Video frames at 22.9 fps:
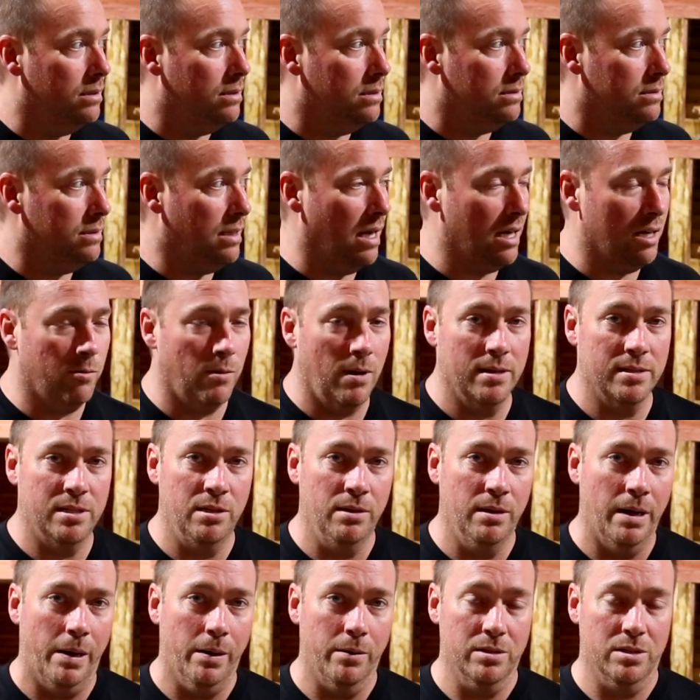not quite
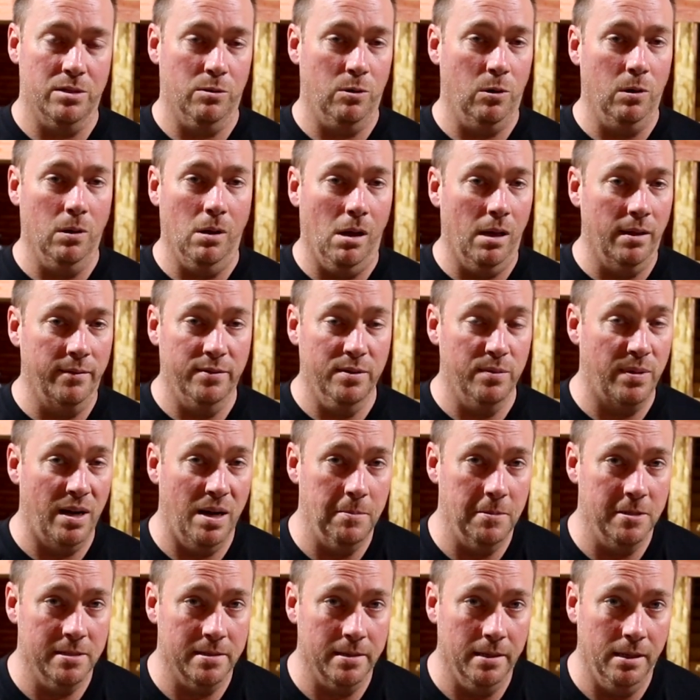2 hours to roll all of it by
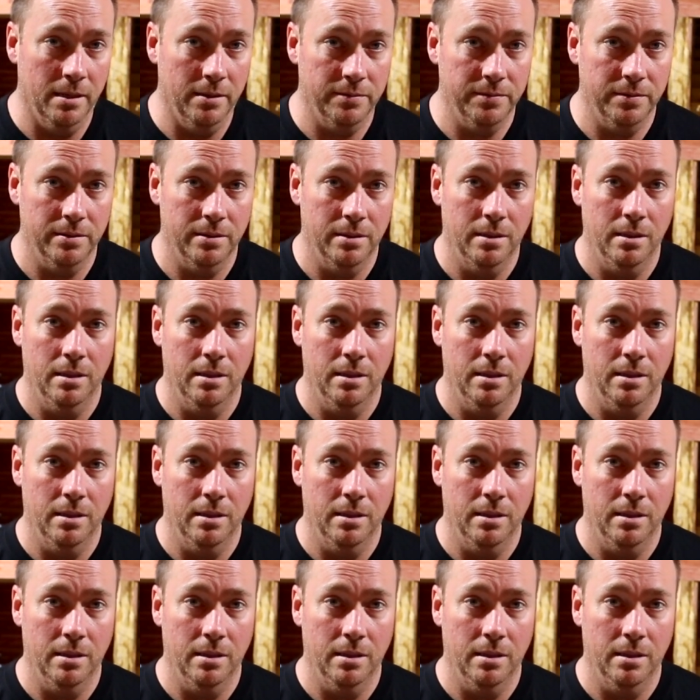myself.